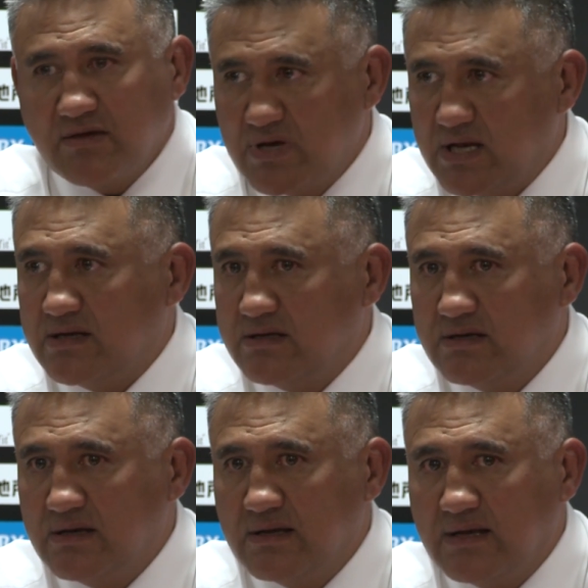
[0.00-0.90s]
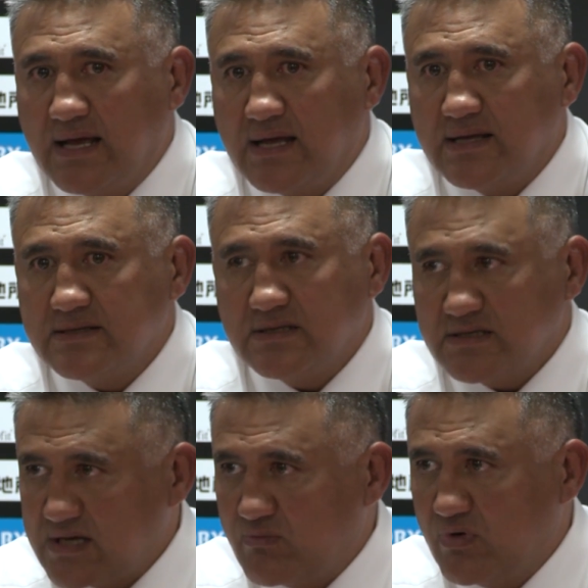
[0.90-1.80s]
committed to
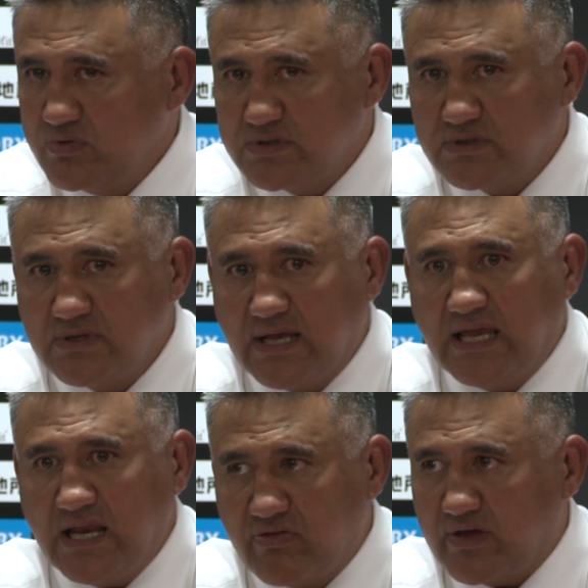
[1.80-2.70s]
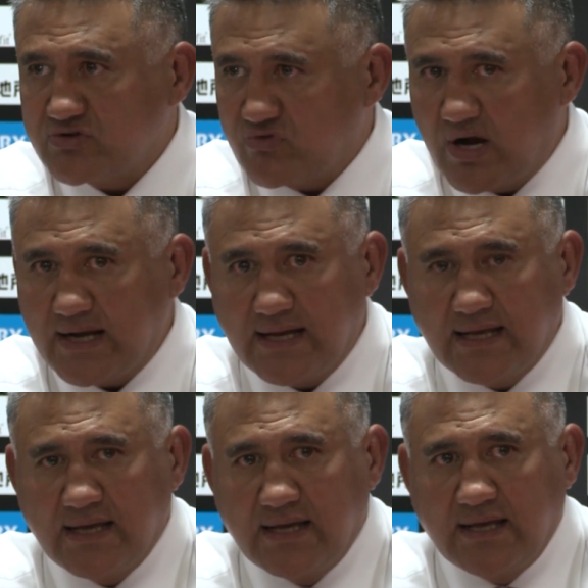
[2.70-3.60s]
the Sunwolves and getting things right.
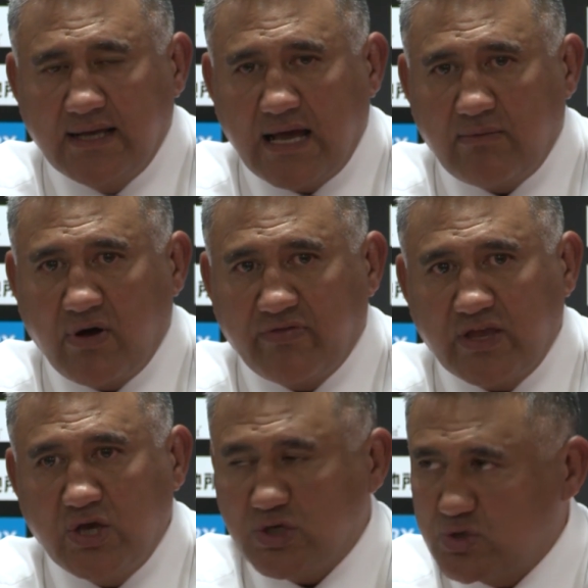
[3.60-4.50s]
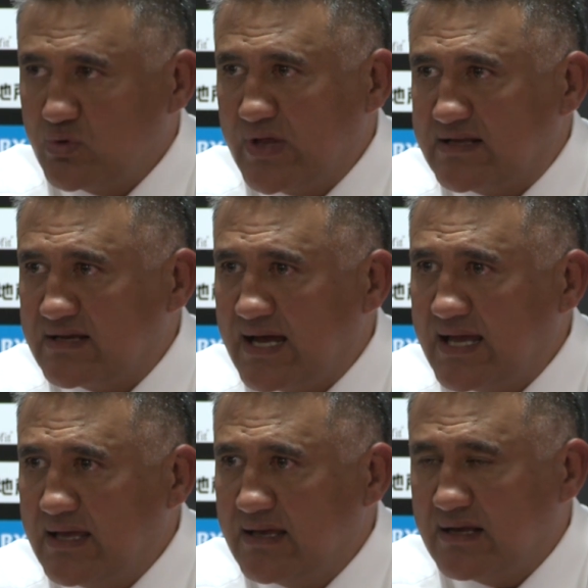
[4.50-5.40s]
I think you saw that
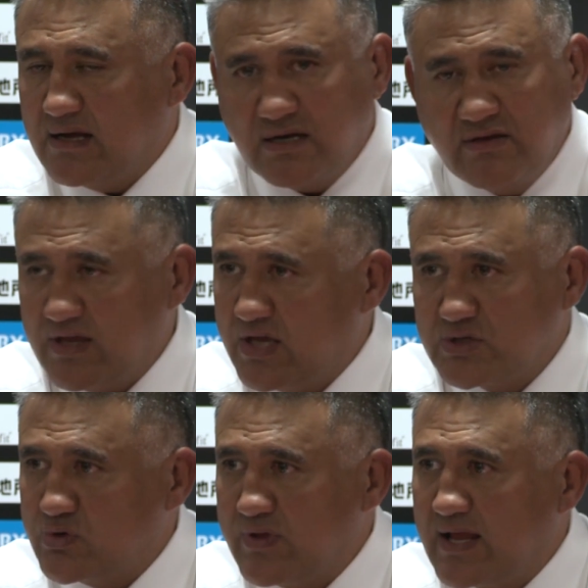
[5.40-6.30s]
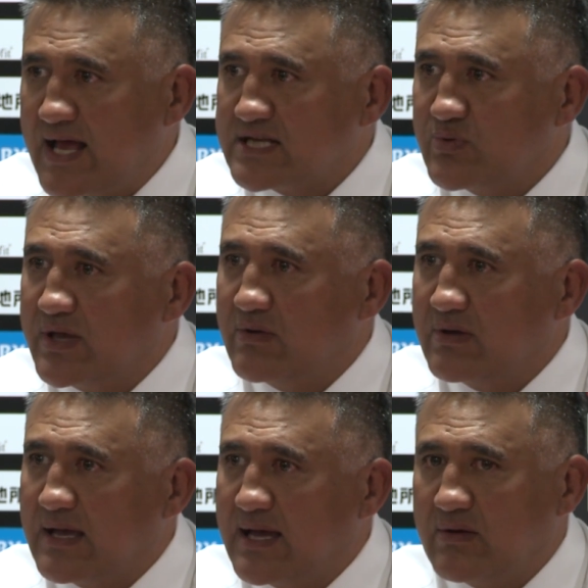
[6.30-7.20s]
today. I didn't think you saw that last week
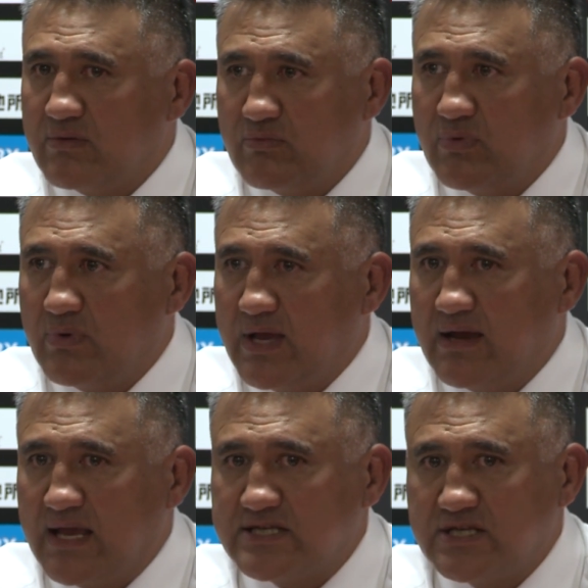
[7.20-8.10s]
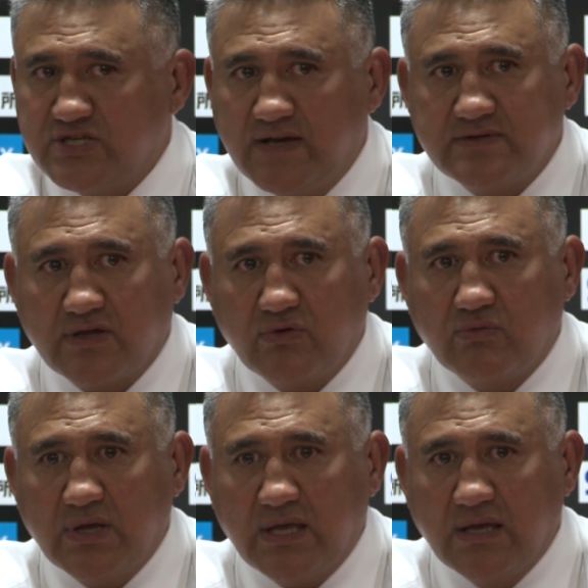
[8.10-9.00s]
when we were here against the Chiefs. I thought
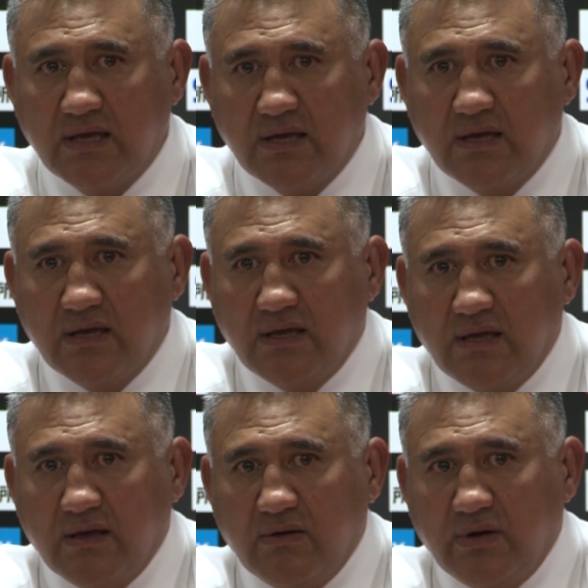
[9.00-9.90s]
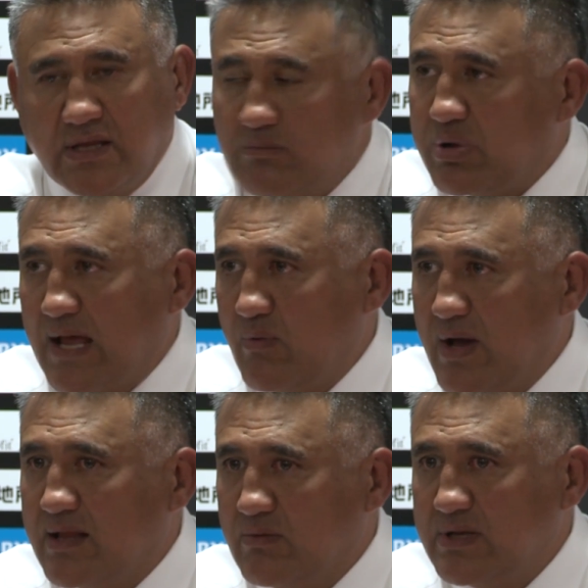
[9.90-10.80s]
we didn't play
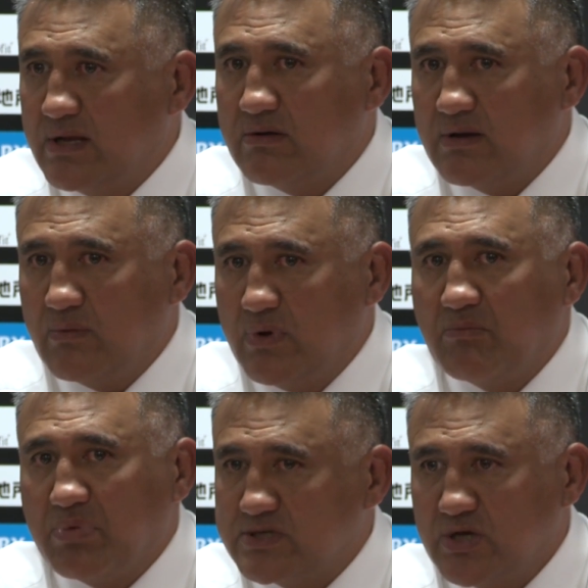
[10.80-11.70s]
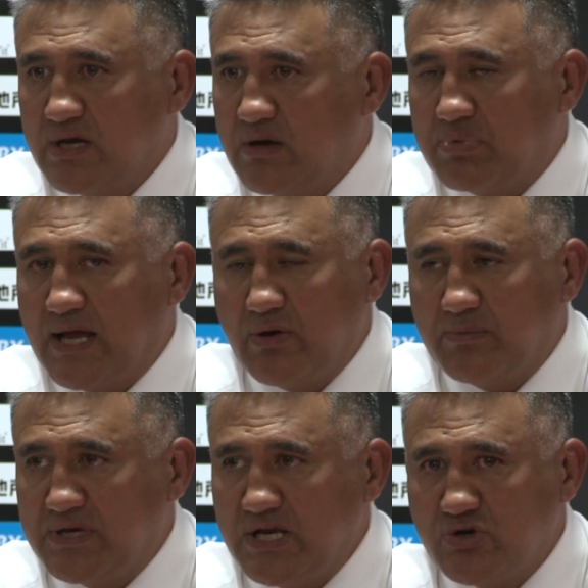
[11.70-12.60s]
well, and we certainly didn't play to
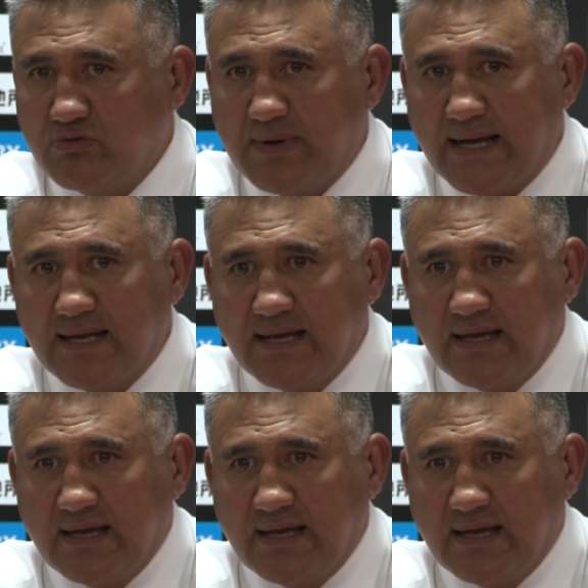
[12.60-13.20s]
our potential. But